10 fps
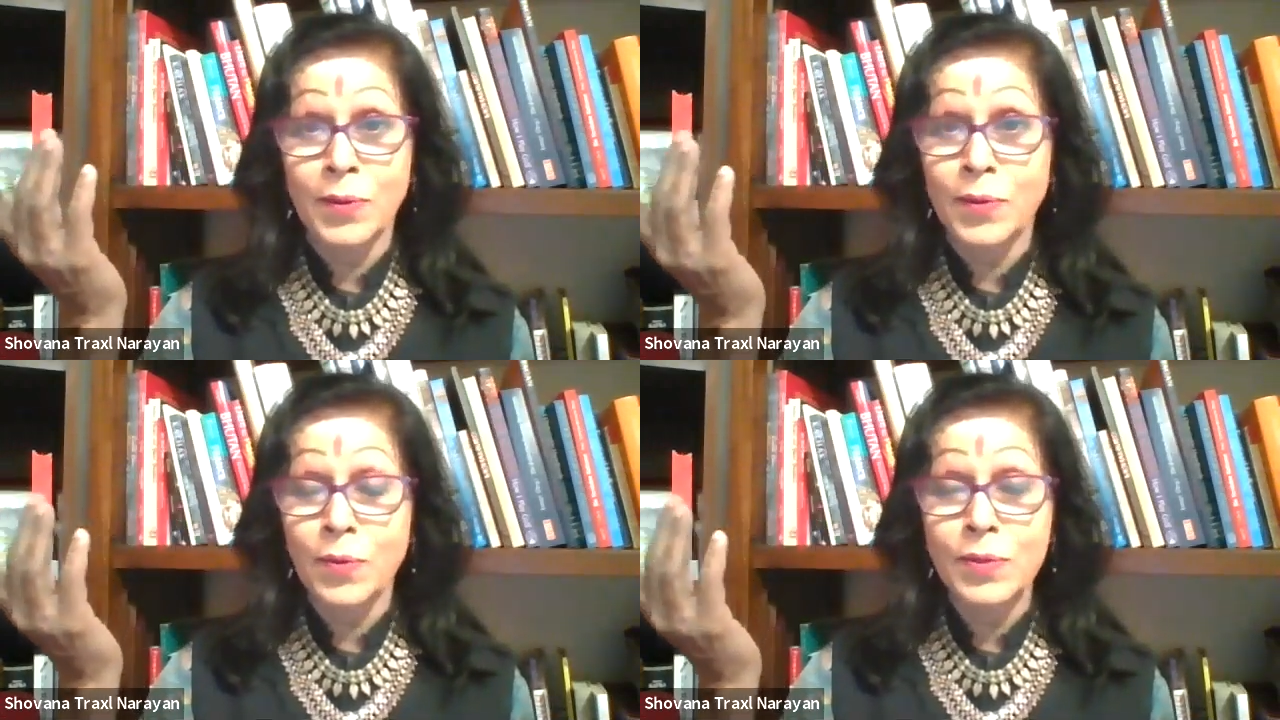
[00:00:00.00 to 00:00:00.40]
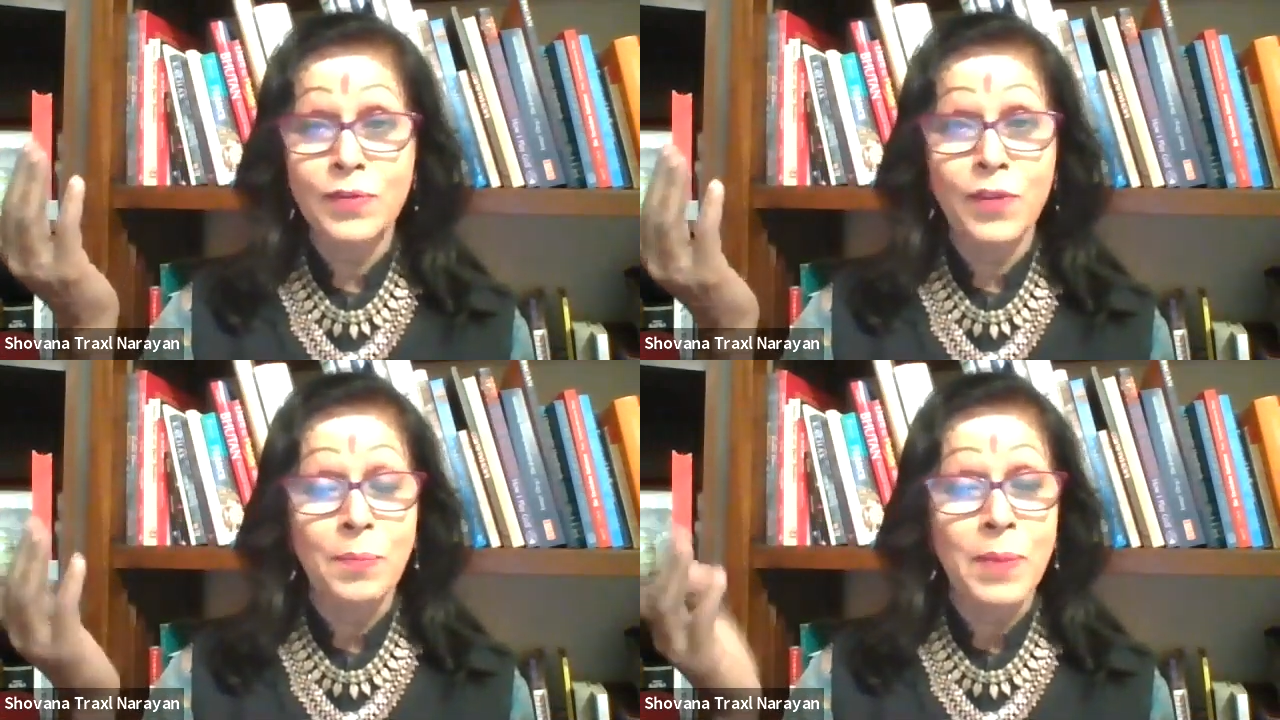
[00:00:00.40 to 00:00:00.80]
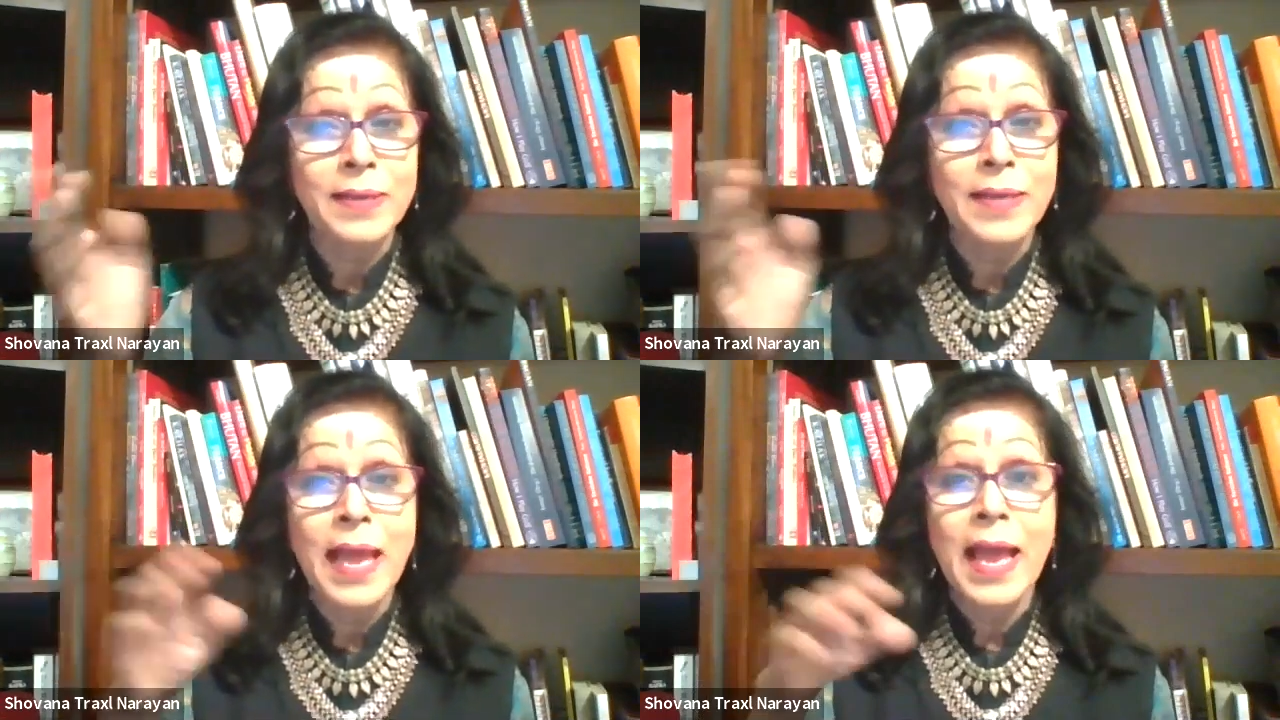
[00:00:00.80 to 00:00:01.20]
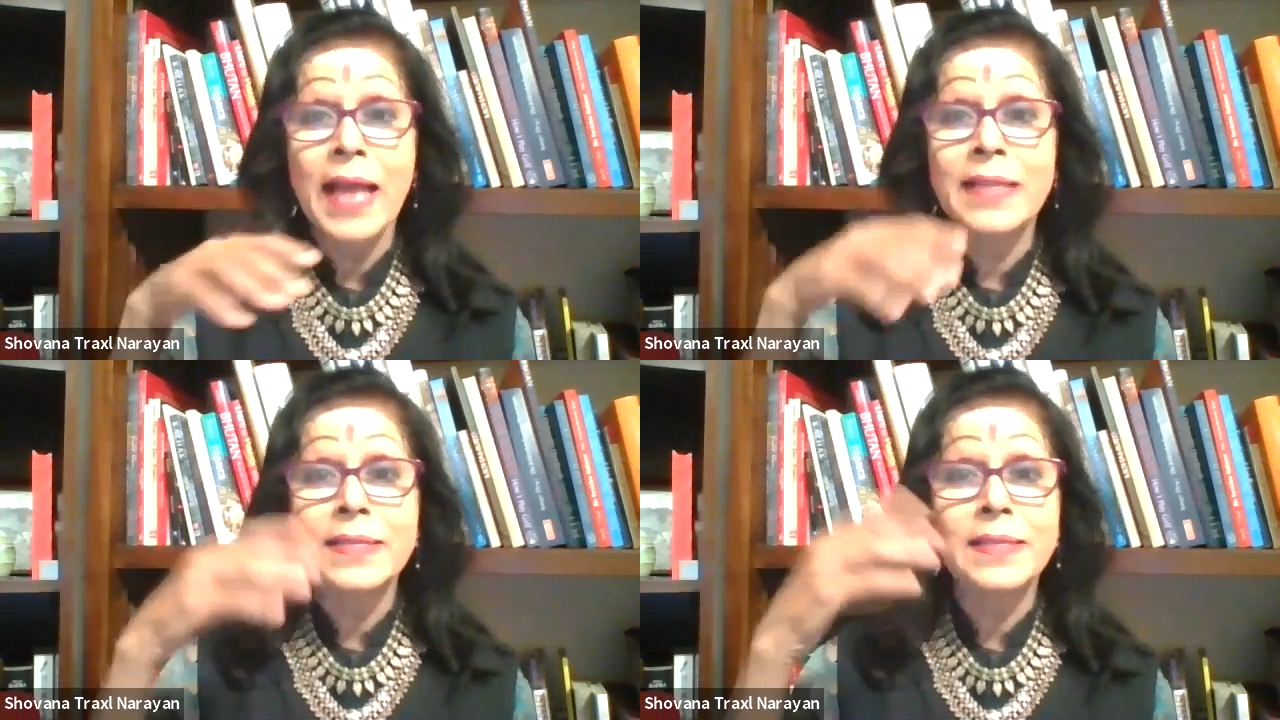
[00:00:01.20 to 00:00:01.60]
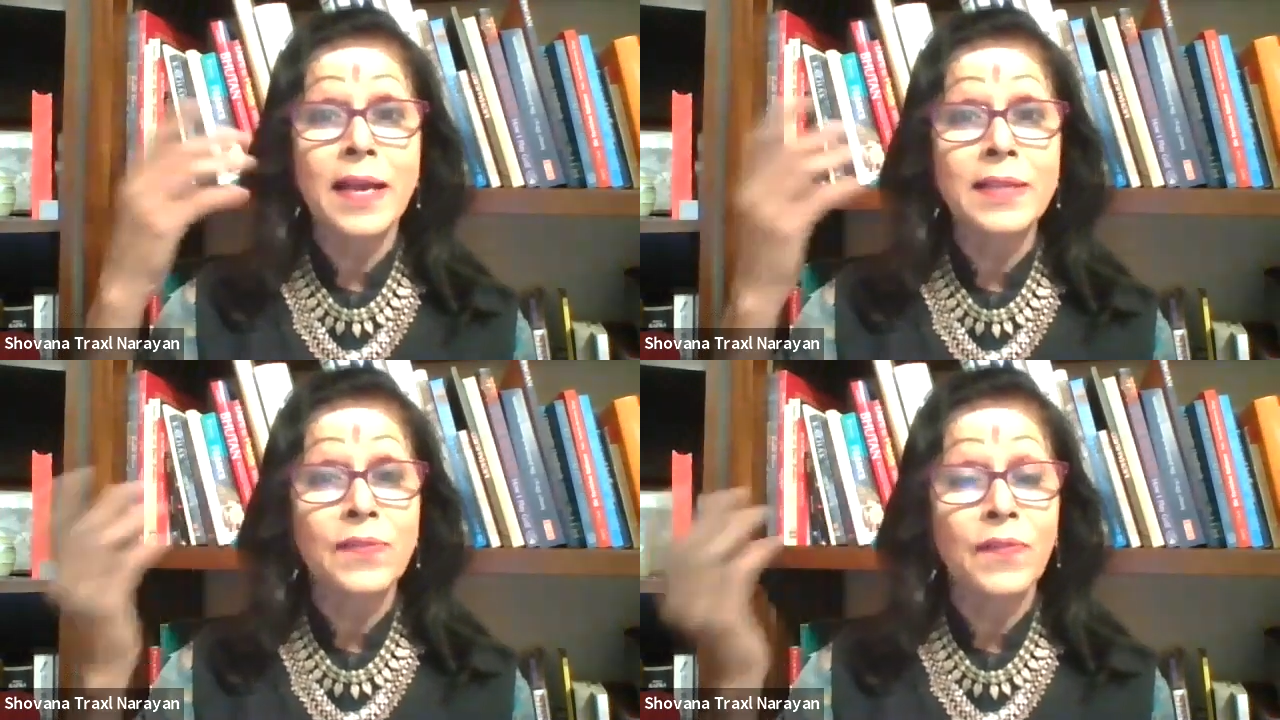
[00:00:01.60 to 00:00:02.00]
grows from it and
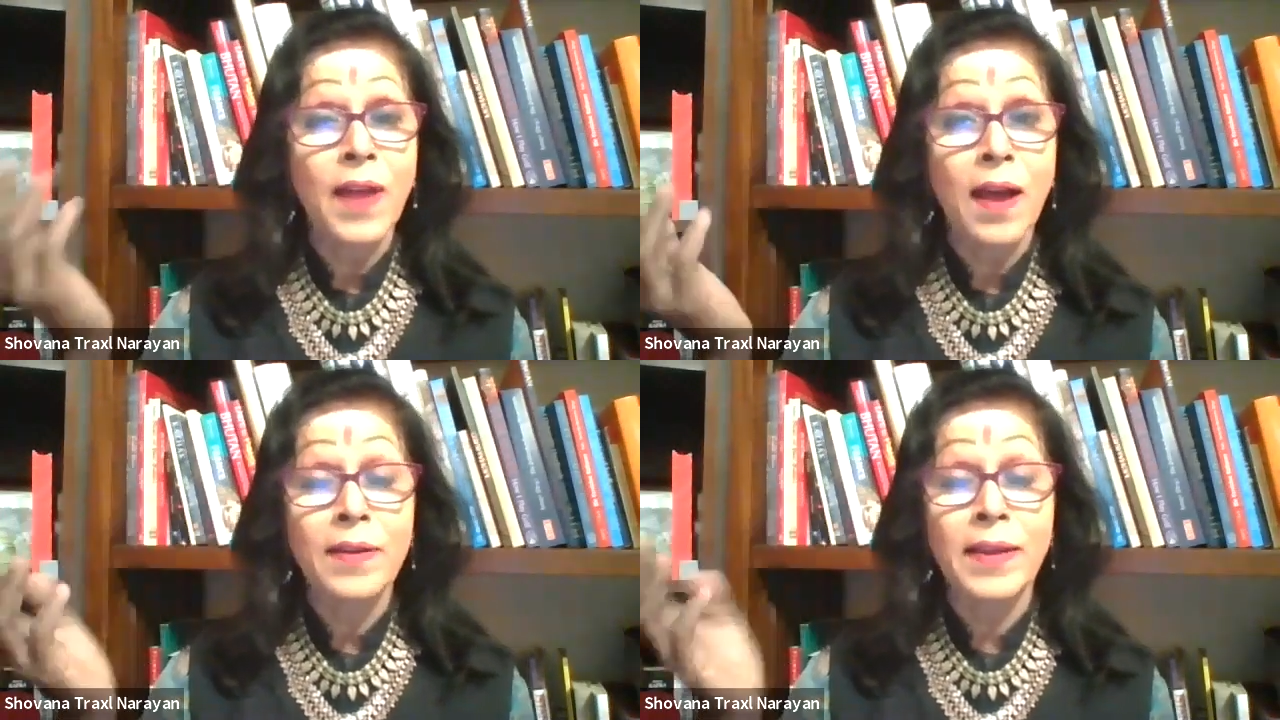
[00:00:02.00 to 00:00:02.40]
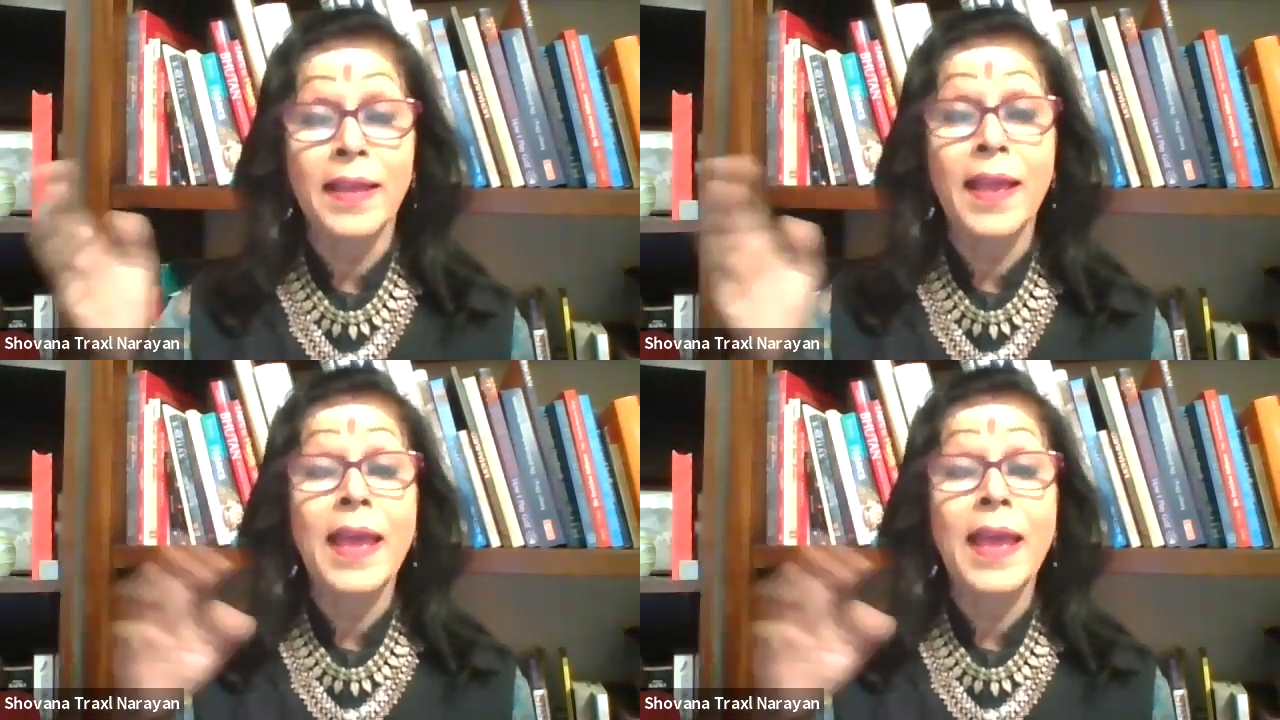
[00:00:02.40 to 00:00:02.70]
starts flowering,